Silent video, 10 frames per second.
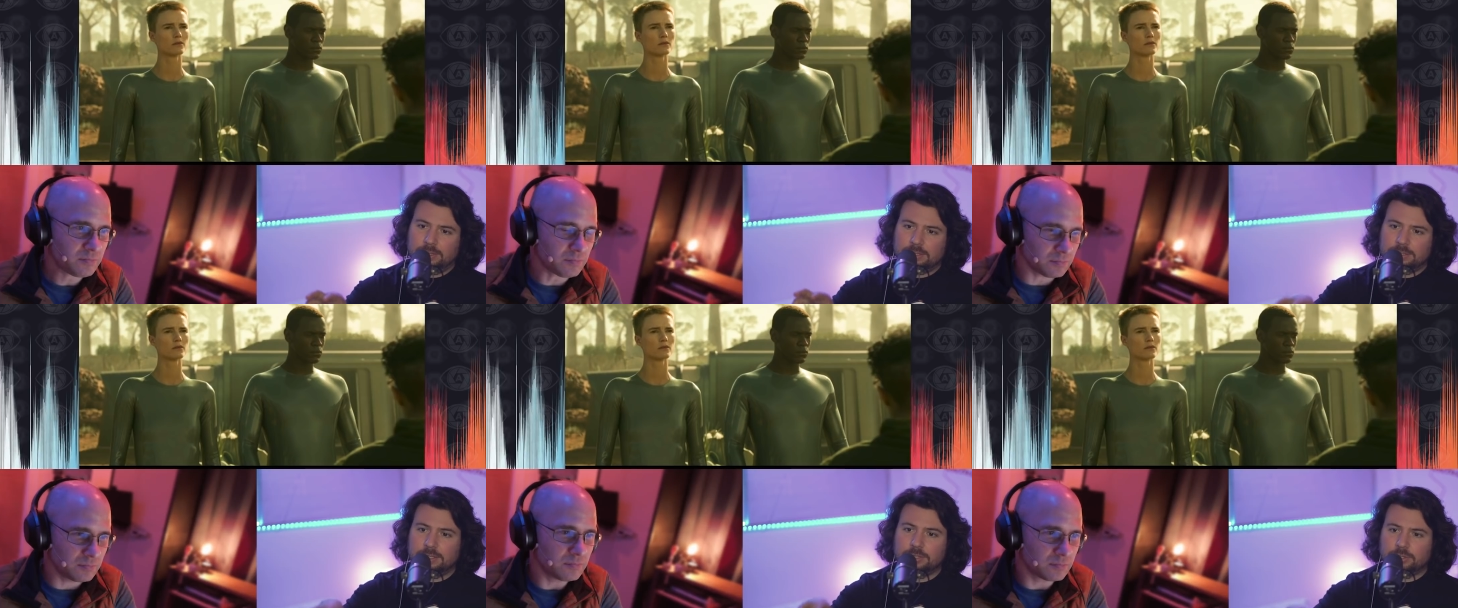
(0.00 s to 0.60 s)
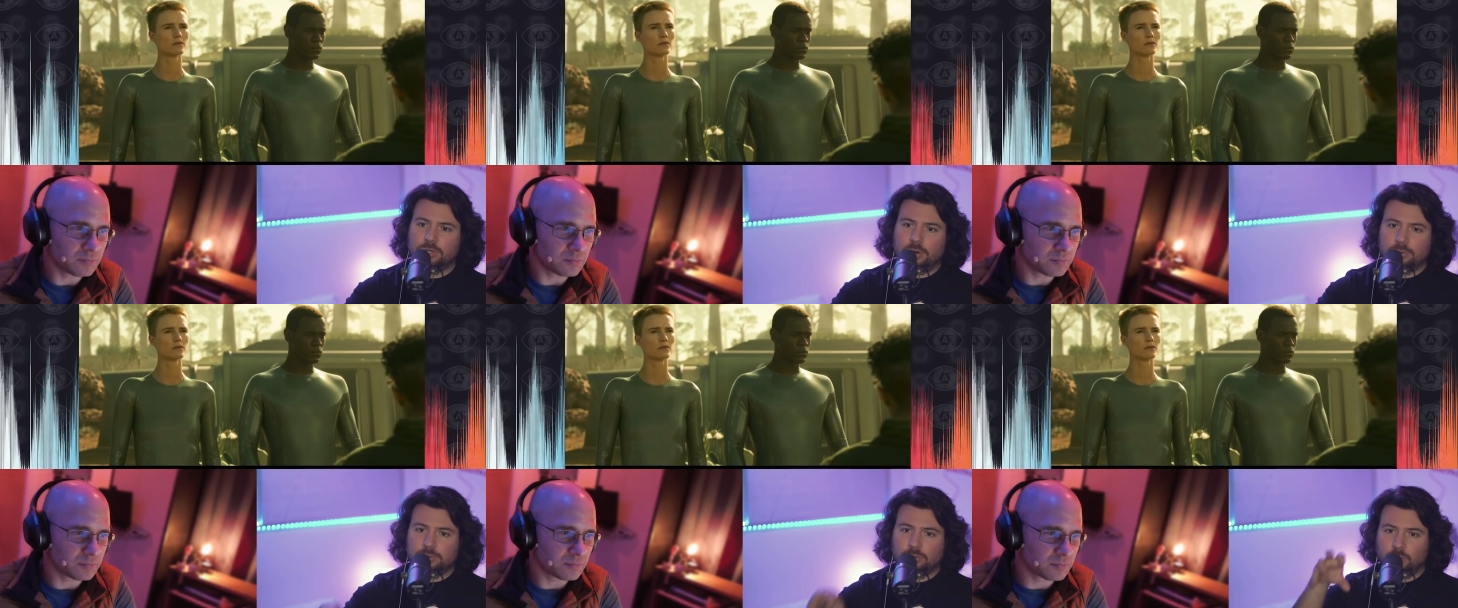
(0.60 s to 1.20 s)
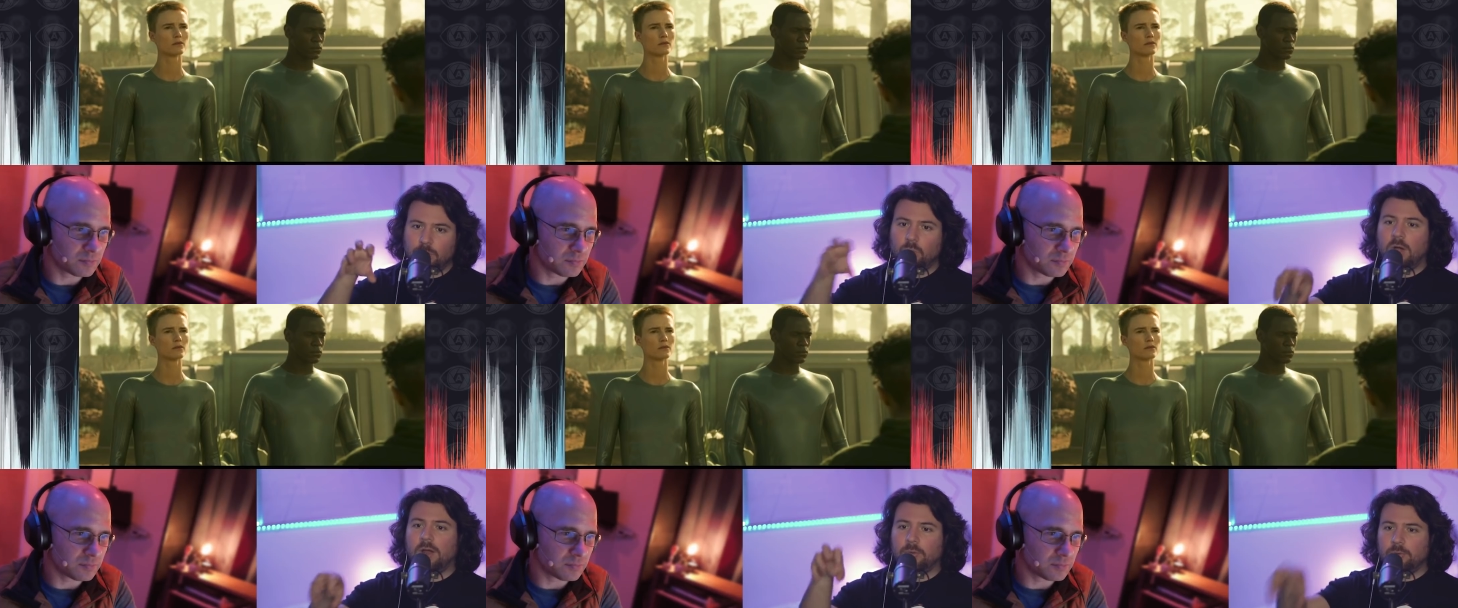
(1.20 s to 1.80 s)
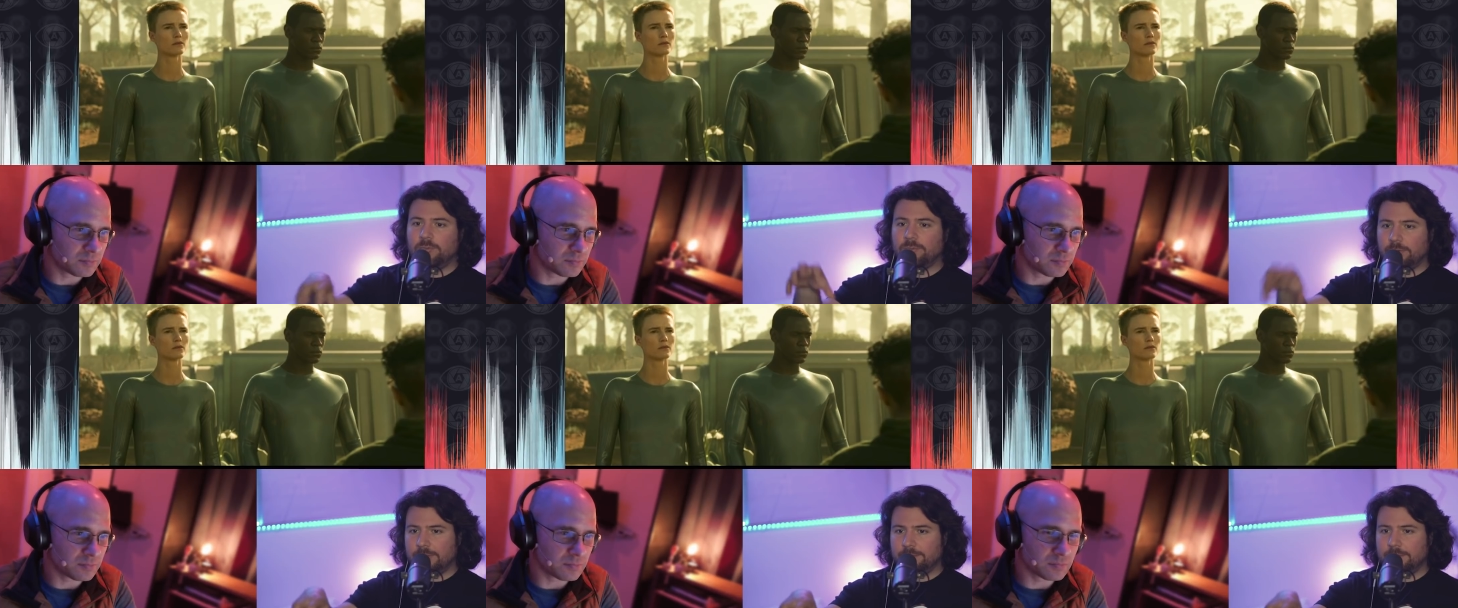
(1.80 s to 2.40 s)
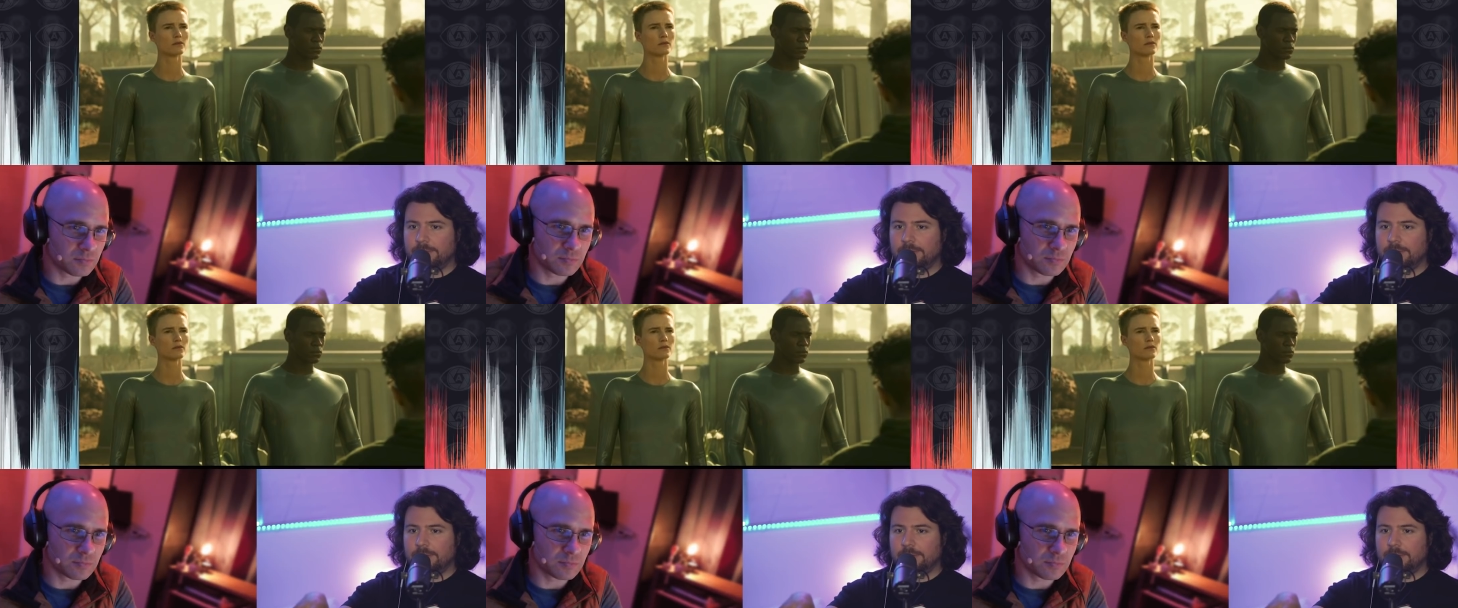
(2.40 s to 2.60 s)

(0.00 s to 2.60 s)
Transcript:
Speaker 1: in the in the show, so we want to root for them.